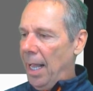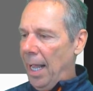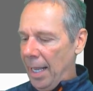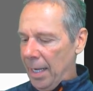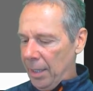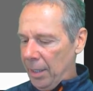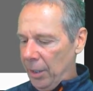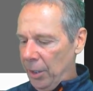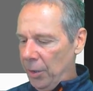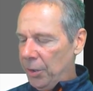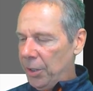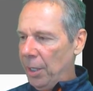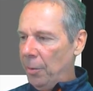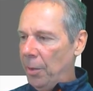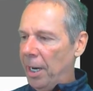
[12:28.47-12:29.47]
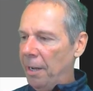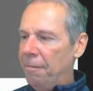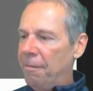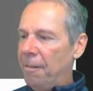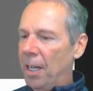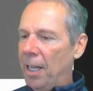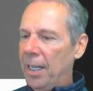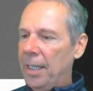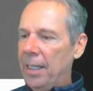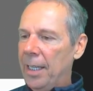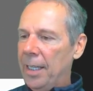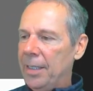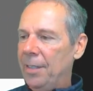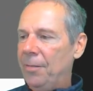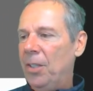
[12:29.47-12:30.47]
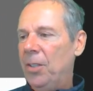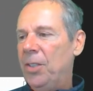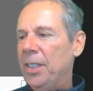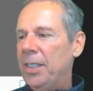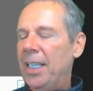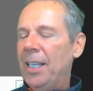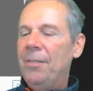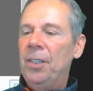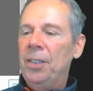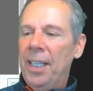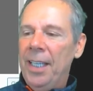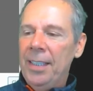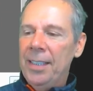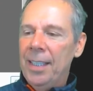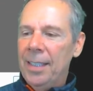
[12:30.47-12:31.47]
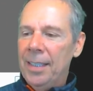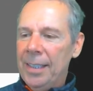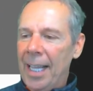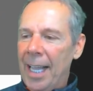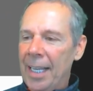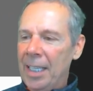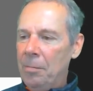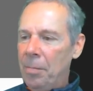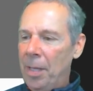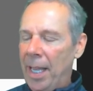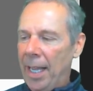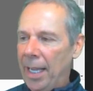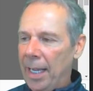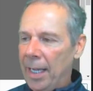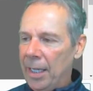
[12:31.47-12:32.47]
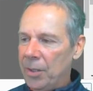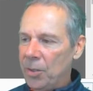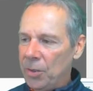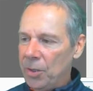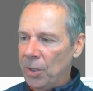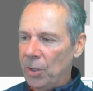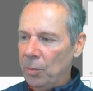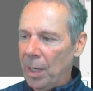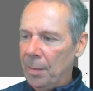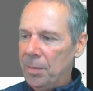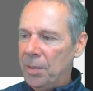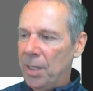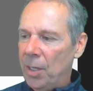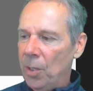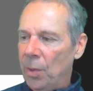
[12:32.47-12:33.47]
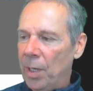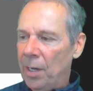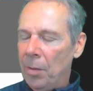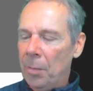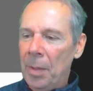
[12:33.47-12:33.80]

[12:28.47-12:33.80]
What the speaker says: And usually what I find is if you just give a link to the landing page or to the website or whatever,